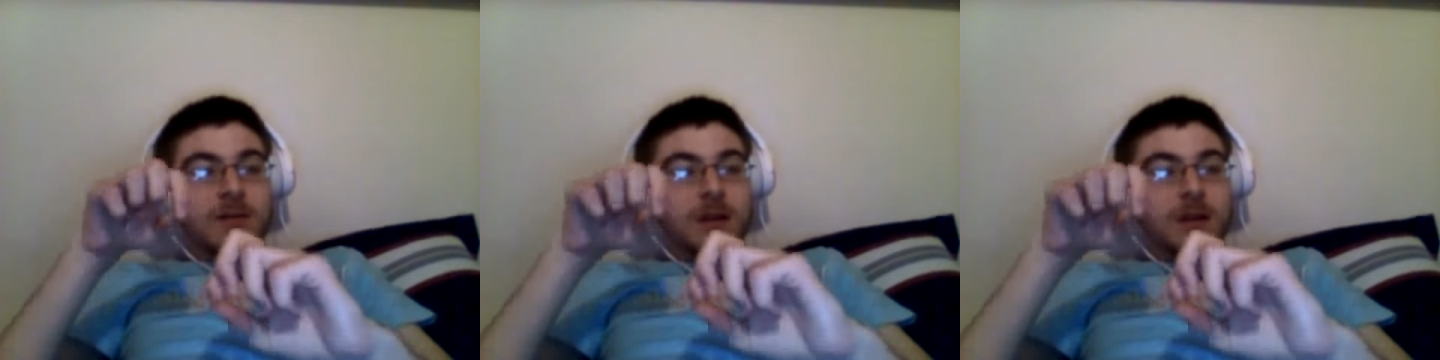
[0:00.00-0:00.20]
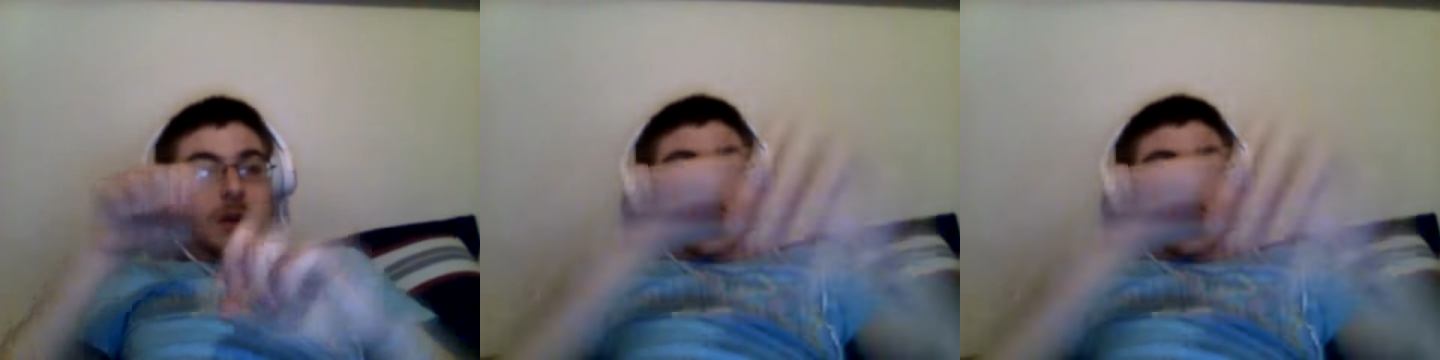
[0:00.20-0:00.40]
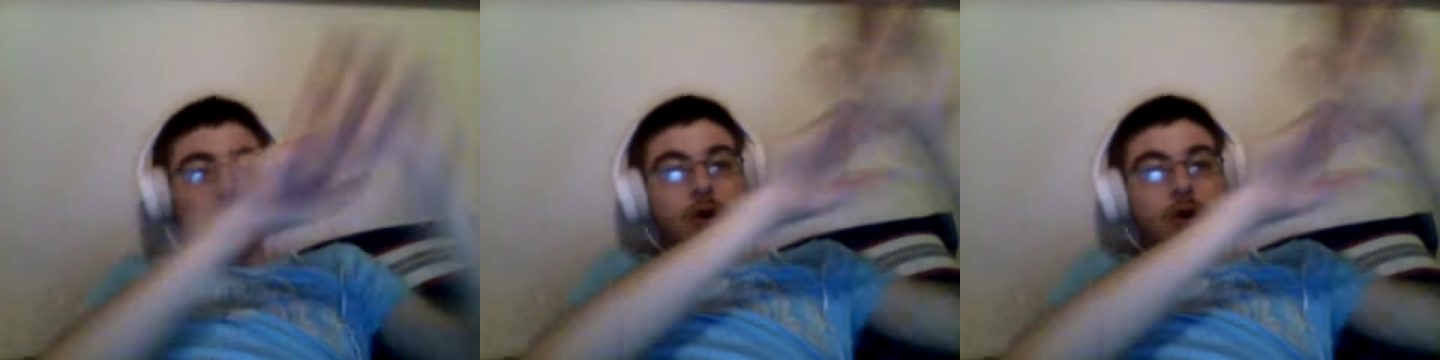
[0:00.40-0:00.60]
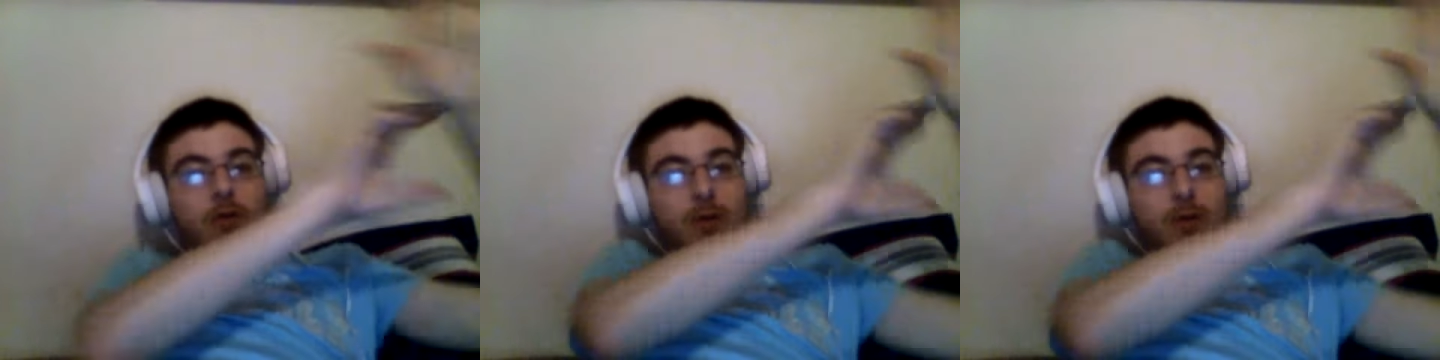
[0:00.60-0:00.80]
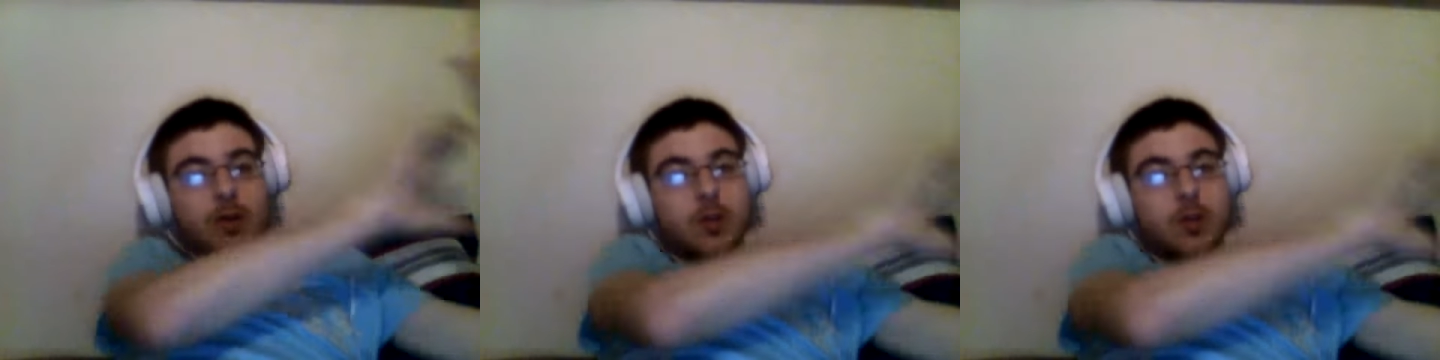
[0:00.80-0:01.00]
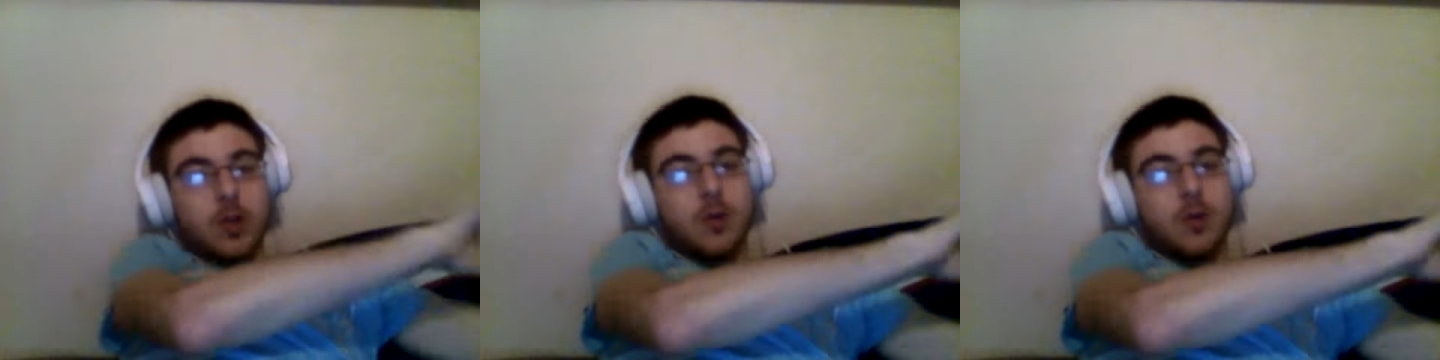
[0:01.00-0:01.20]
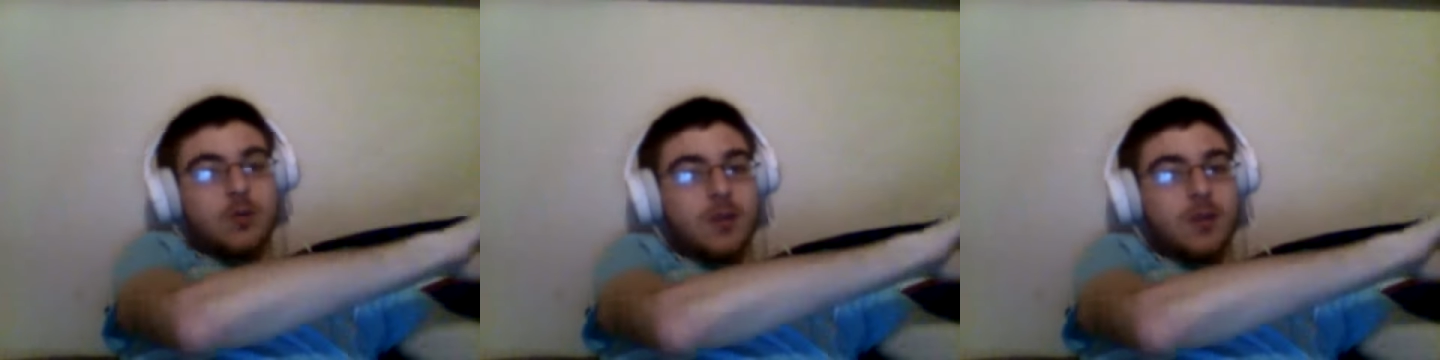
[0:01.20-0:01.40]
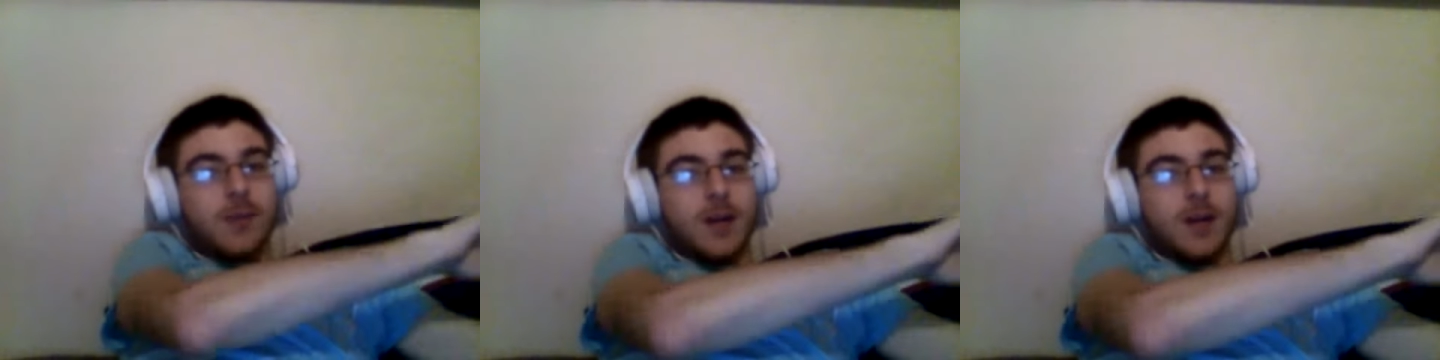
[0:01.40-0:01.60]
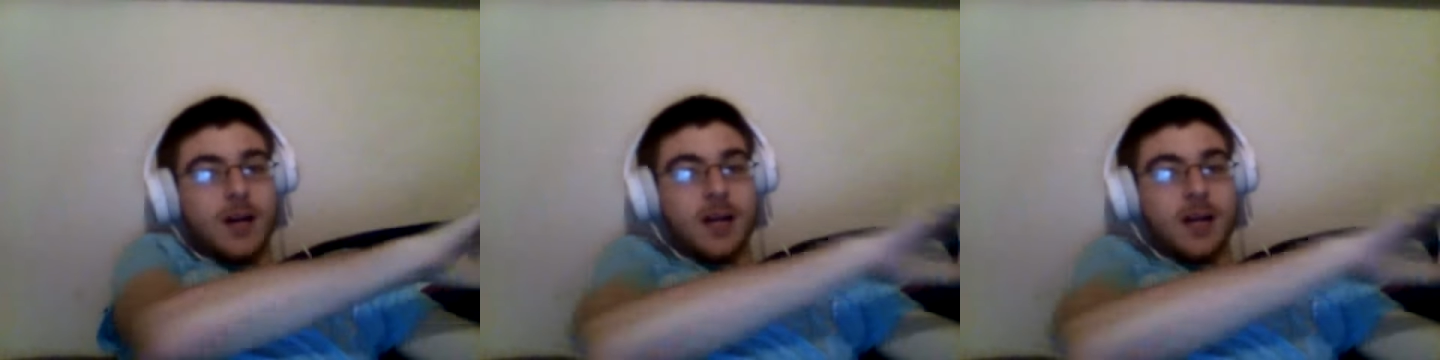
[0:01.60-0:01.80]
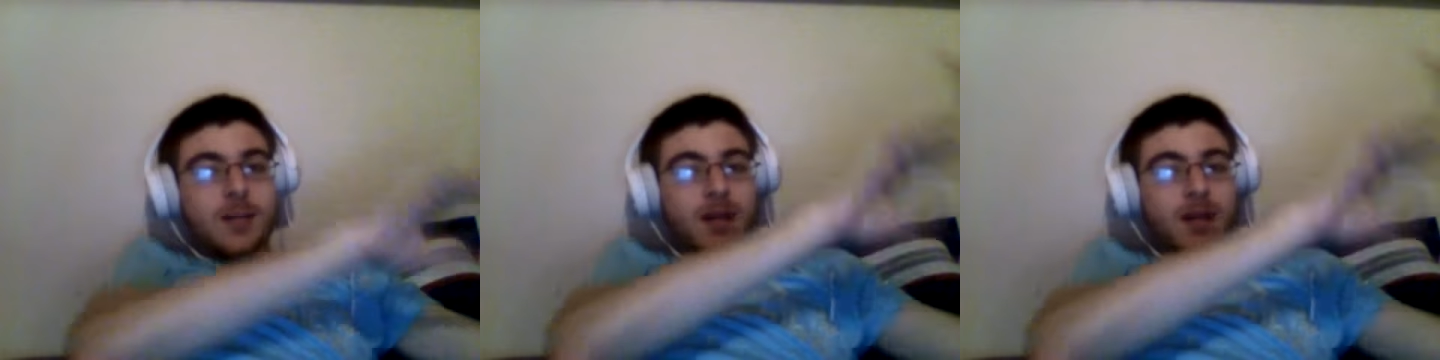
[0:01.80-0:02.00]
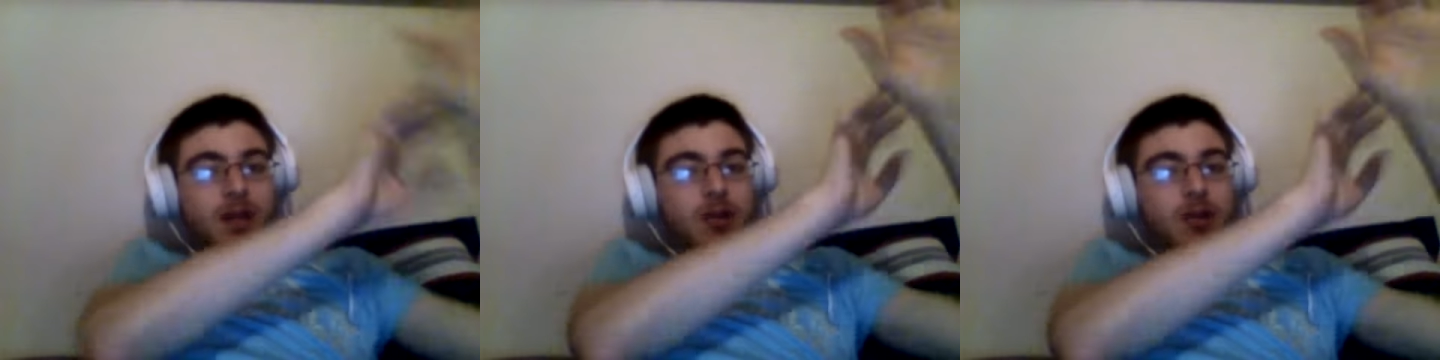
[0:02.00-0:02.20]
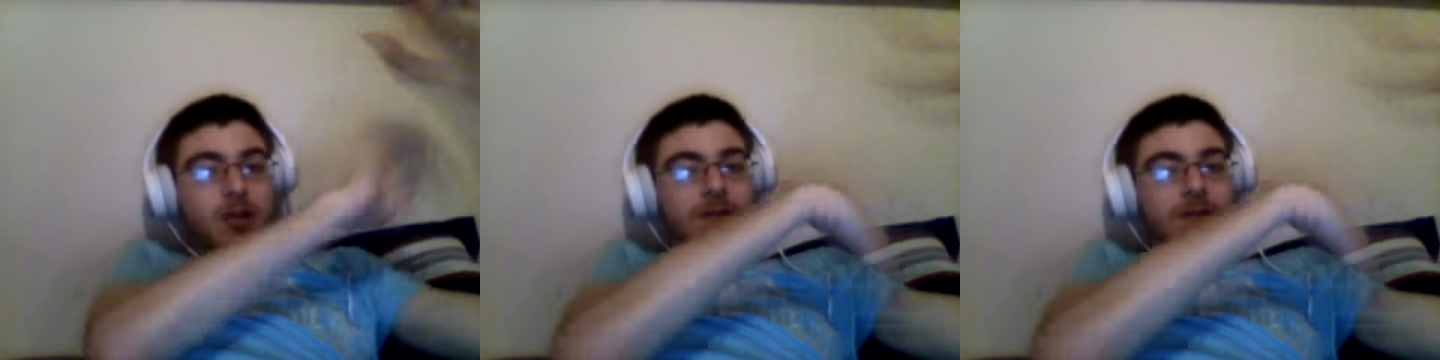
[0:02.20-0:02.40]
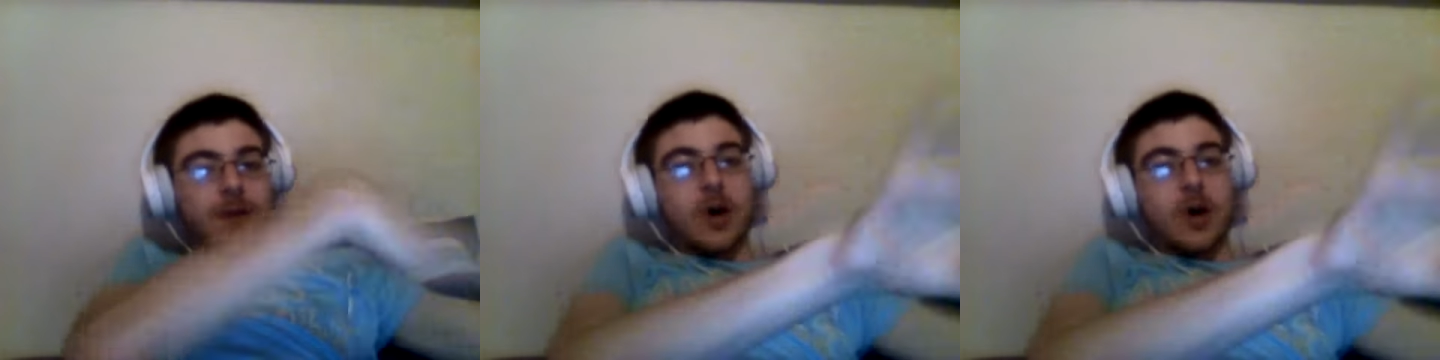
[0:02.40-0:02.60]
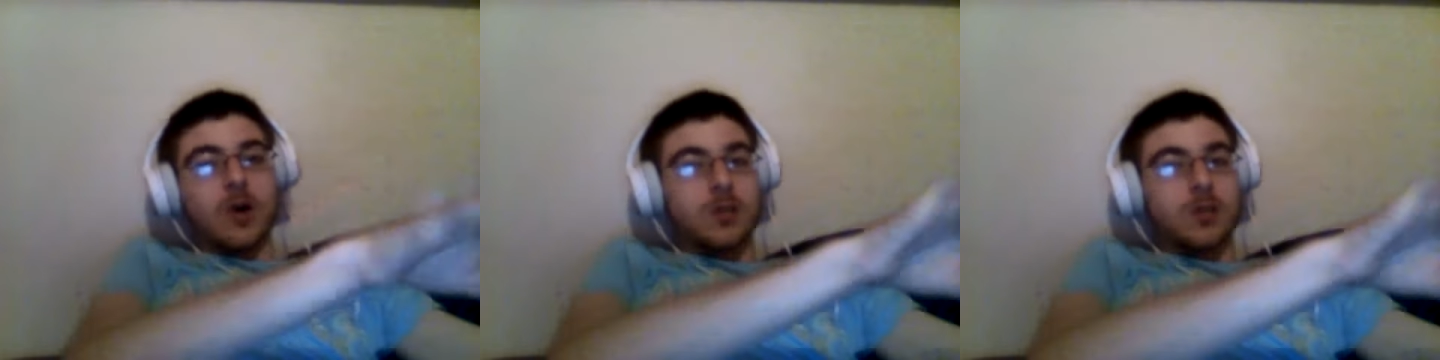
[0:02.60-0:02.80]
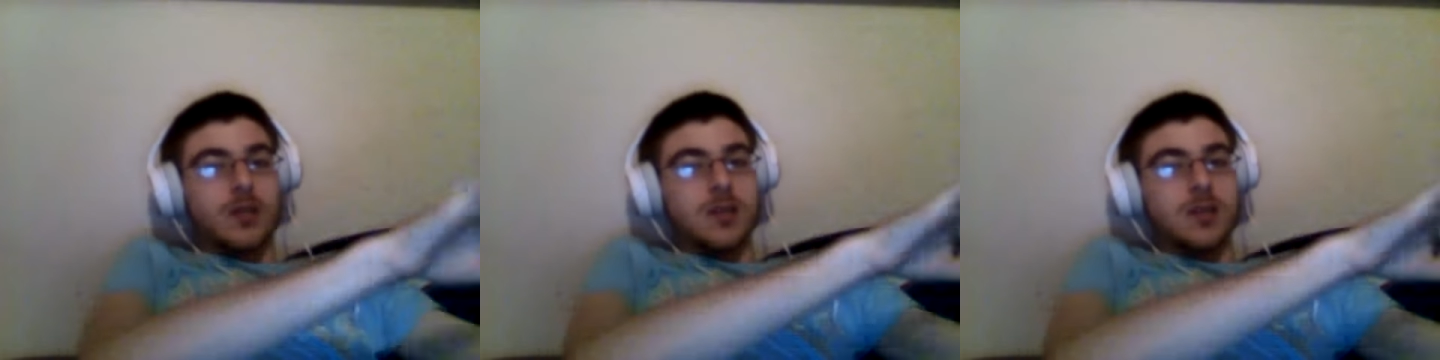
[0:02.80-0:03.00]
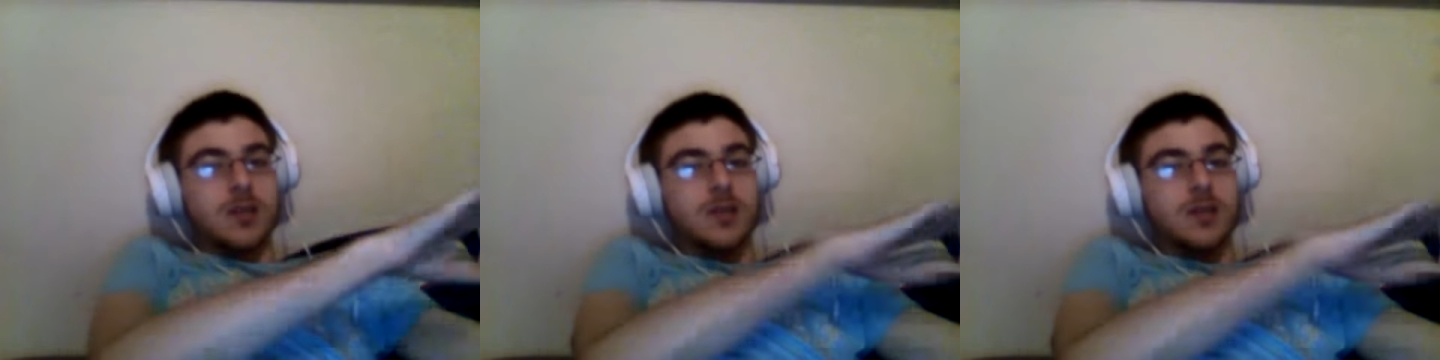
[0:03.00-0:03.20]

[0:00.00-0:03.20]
logo for the show was right behind him, and it just falls, and he